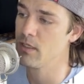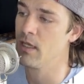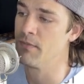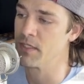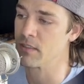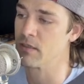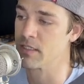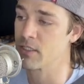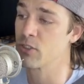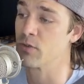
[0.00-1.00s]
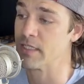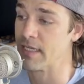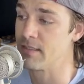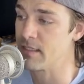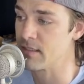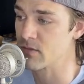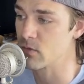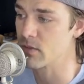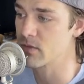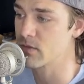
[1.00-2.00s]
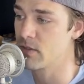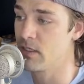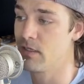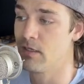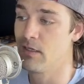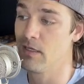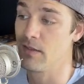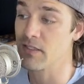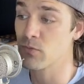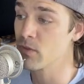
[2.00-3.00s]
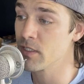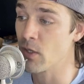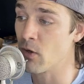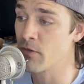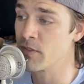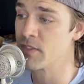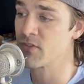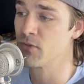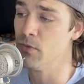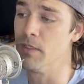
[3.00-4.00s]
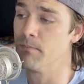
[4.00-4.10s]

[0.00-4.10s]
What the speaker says: and then click Create Data Source. And that's really all there is to it.